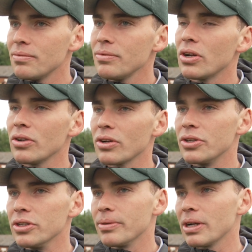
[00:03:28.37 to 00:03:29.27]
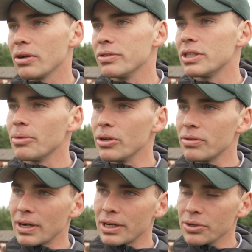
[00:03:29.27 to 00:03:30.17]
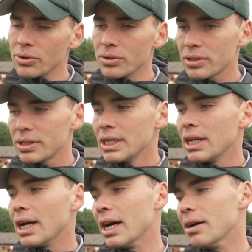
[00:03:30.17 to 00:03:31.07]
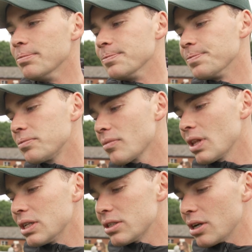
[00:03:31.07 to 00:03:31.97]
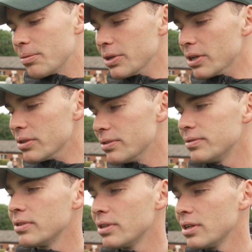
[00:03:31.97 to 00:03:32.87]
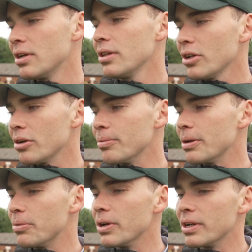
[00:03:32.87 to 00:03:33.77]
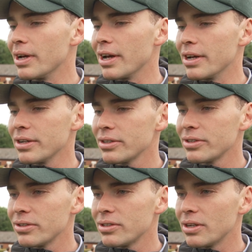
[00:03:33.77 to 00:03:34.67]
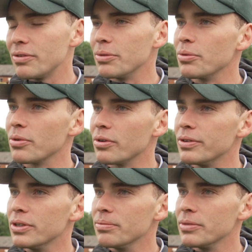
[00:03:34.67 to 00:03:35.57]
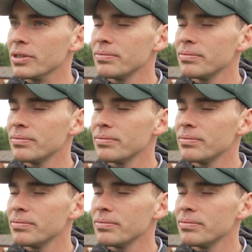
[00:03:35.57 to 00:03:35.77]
Not a huge amount. Obviously, they're both around at York. There's a couple, a little bit, but definitely wouldn't want to overdo them.